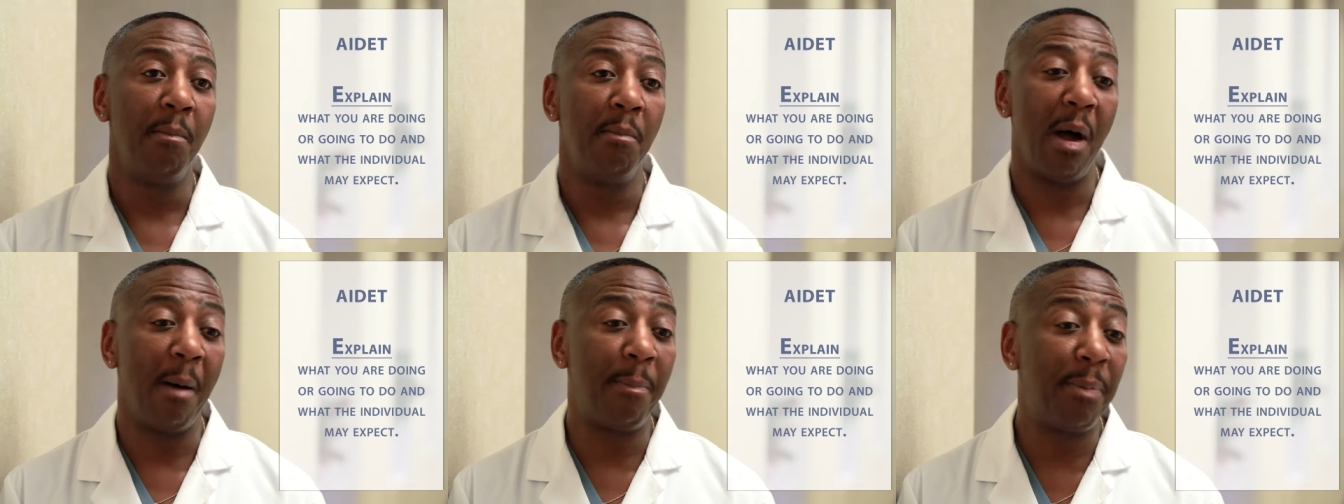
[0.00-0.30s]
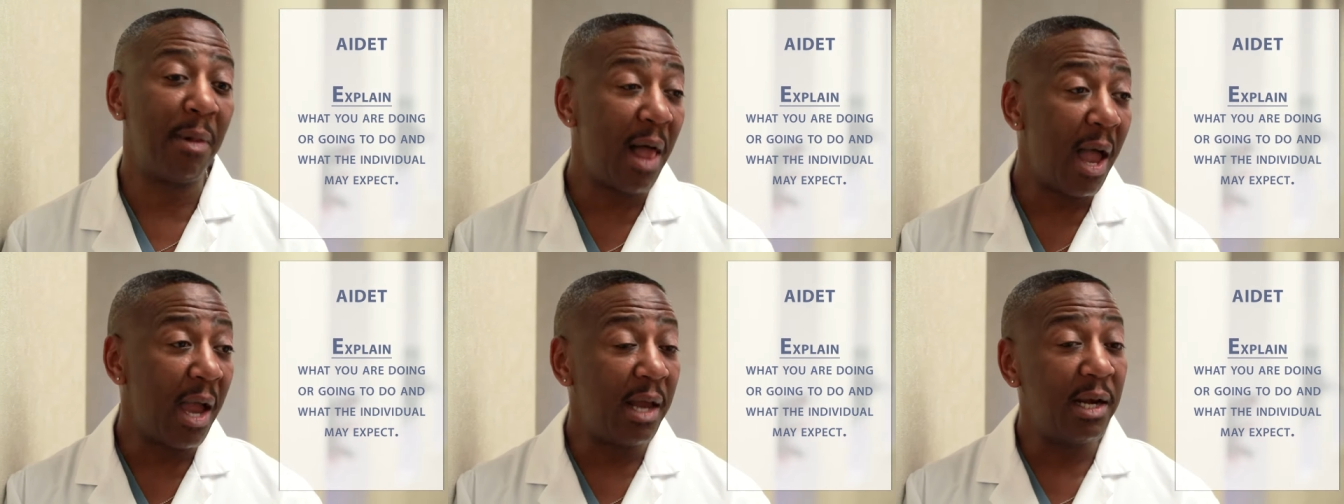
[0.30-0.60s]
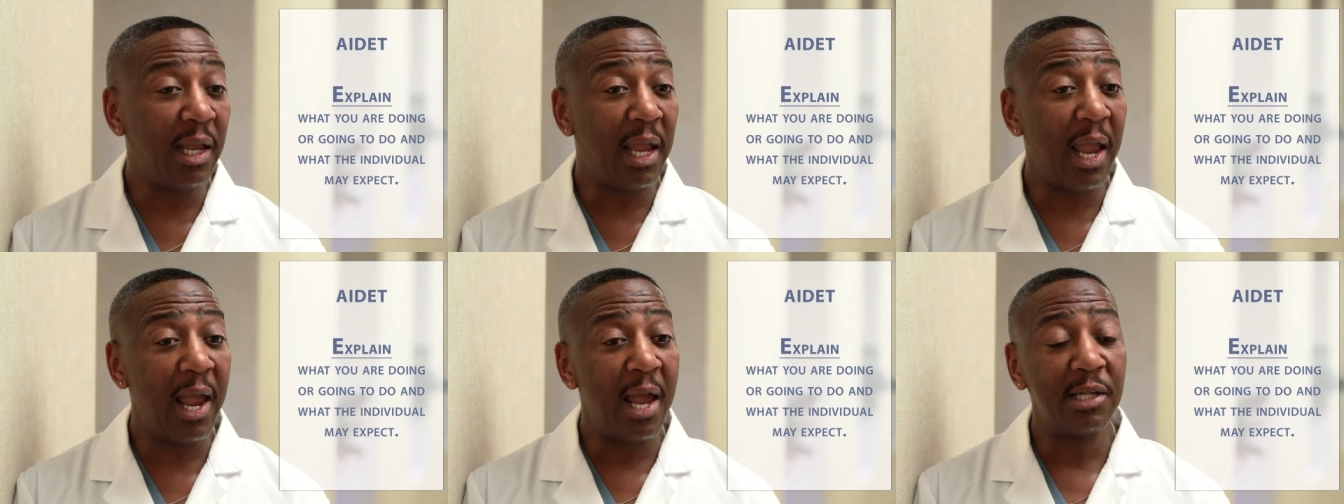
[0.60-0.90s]
Applying
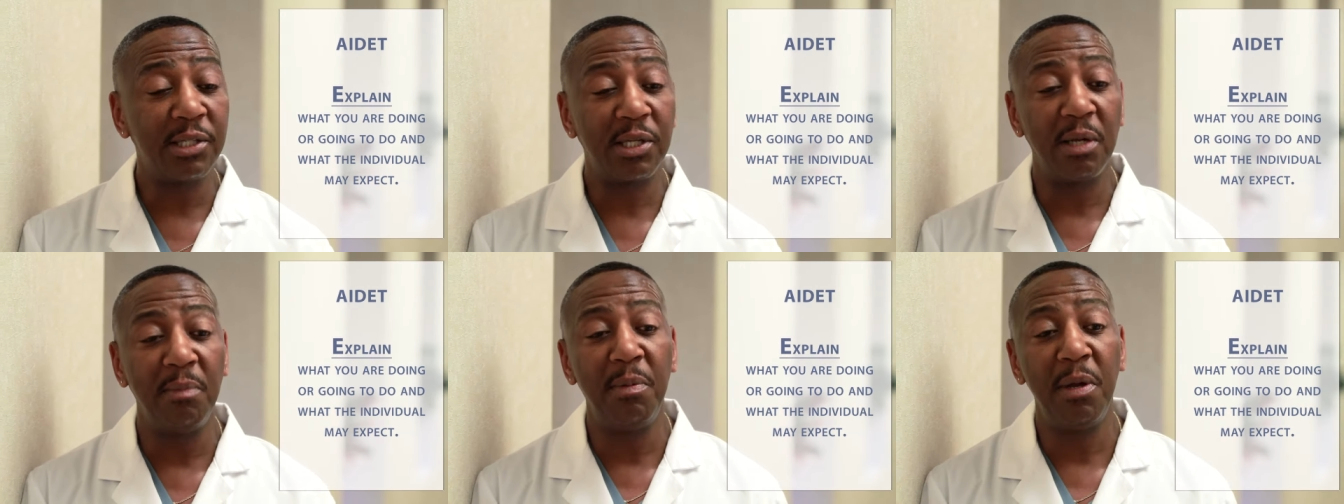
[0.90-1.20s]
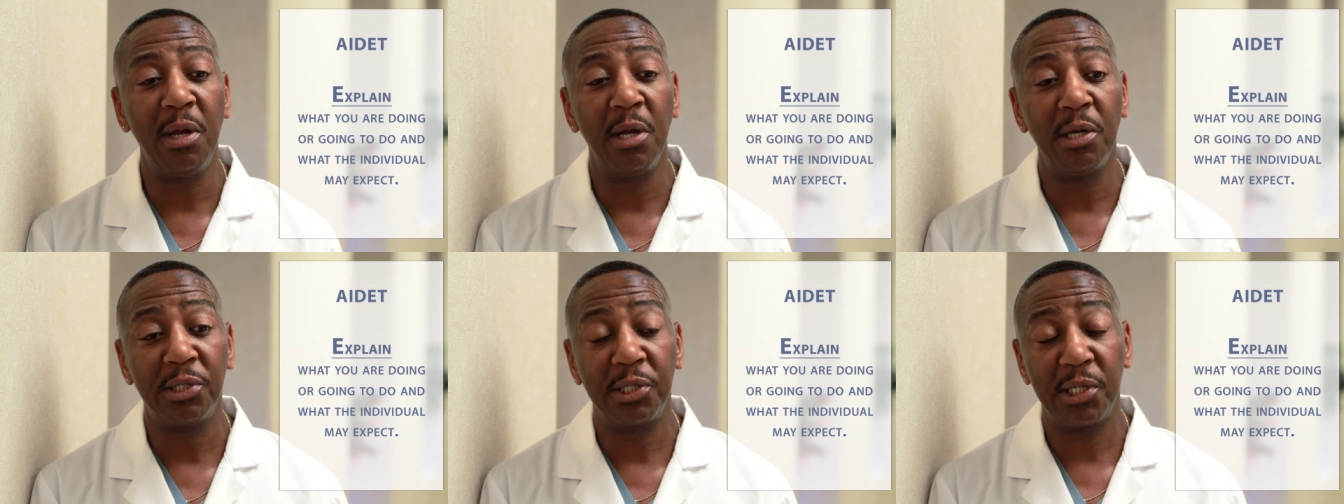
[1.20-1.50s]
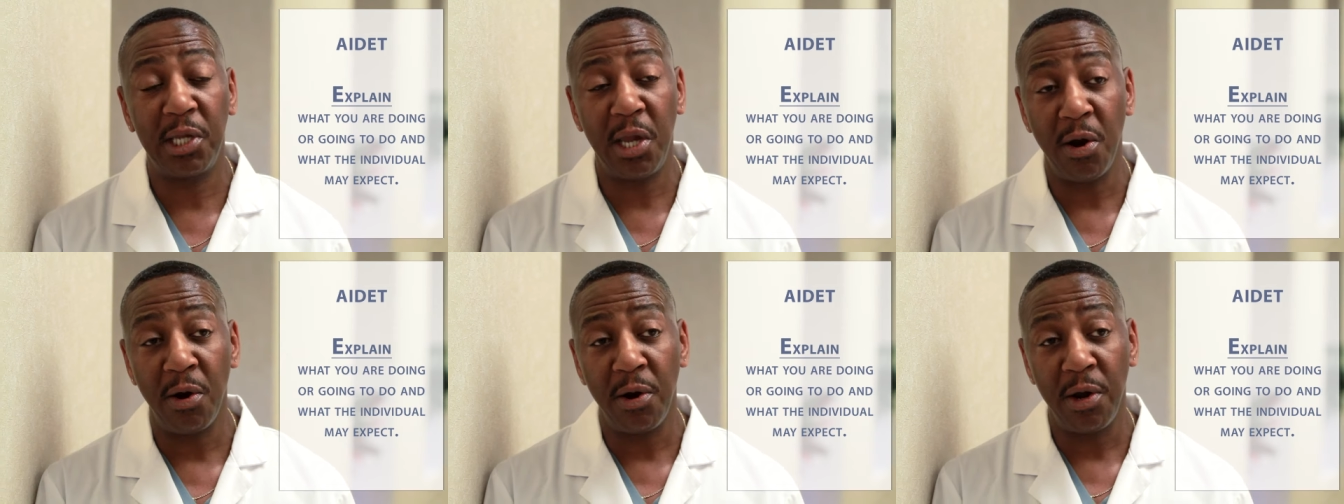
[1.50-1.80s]
a cast can be a
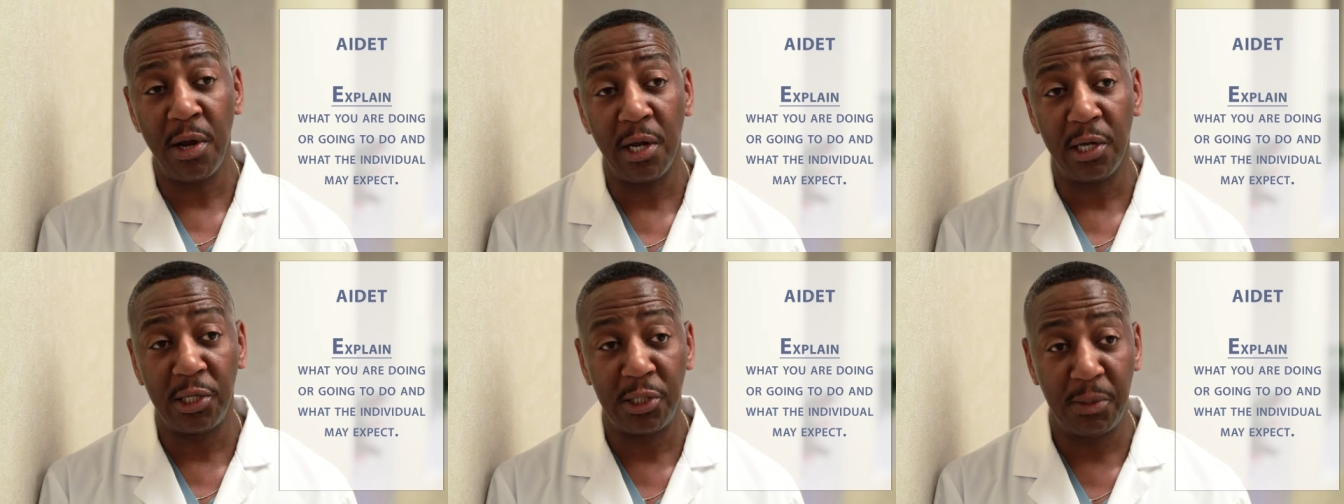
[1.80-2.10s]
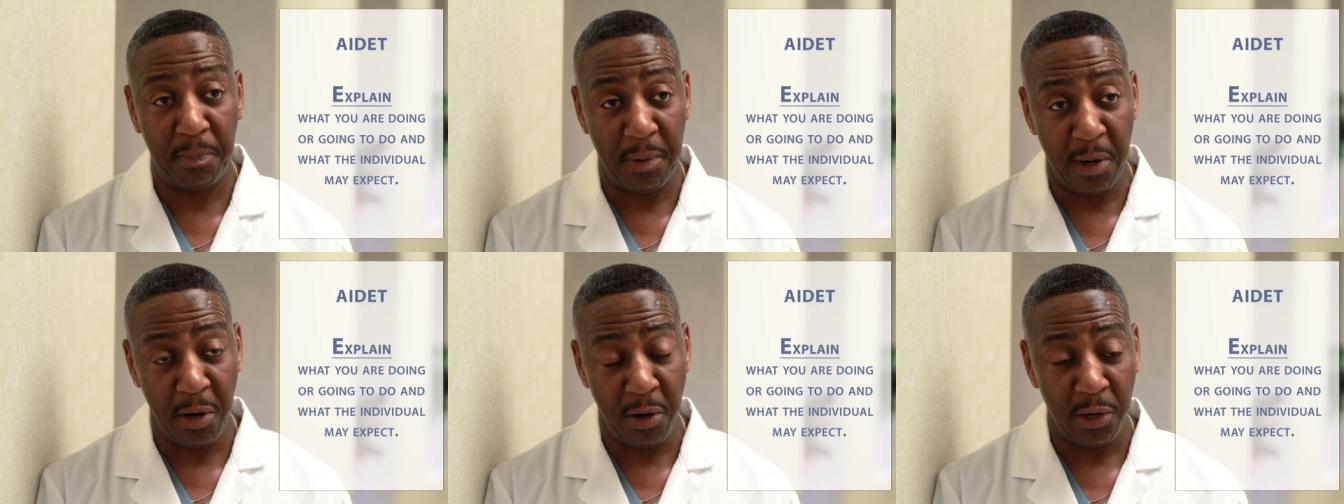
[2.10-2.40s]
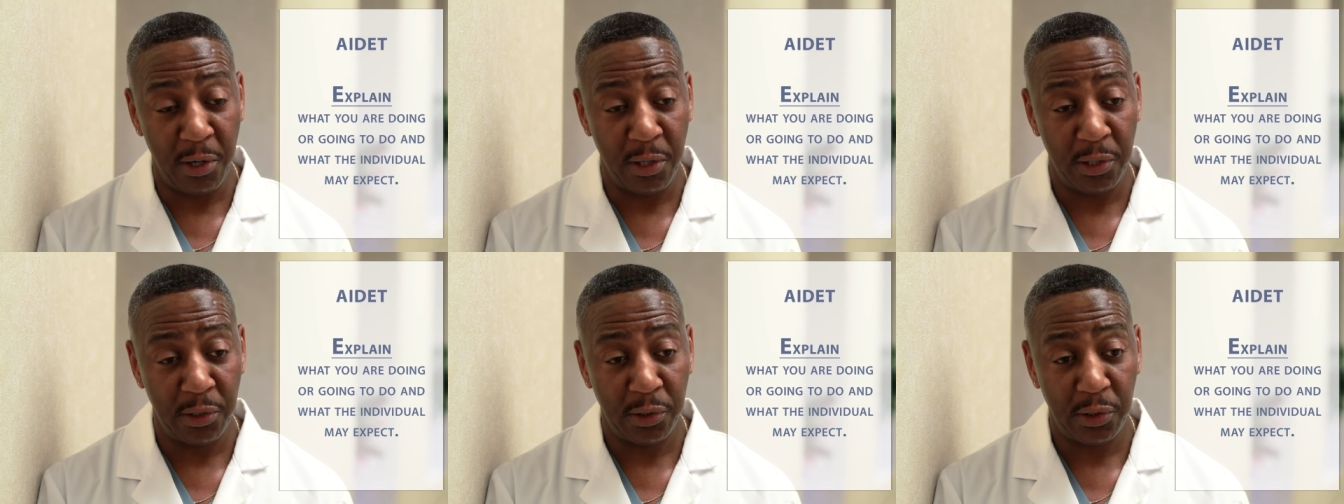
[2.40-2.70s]
scary
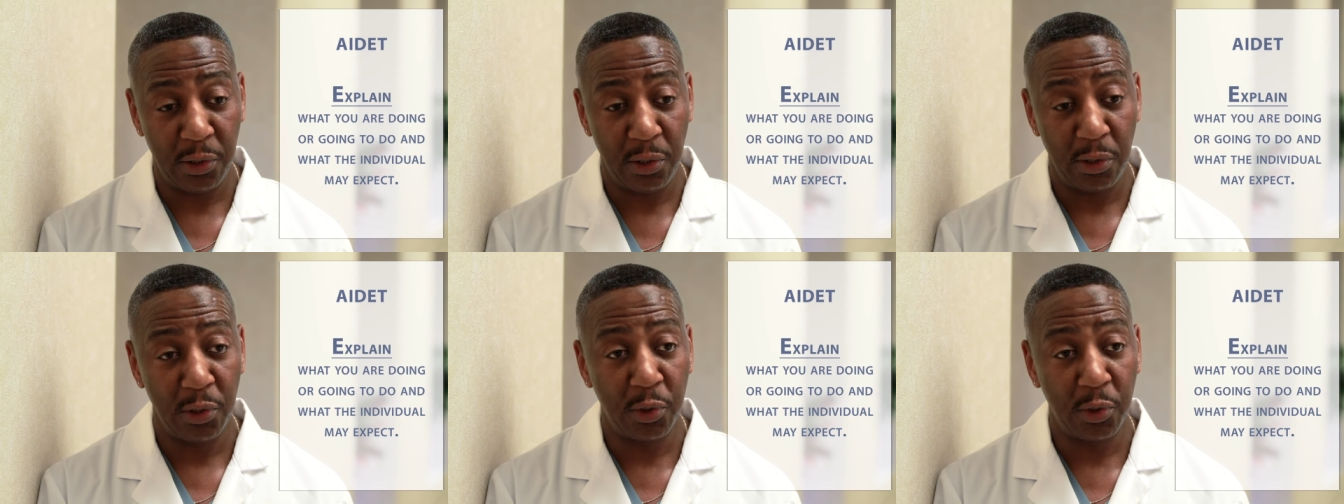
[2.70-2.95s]
experience,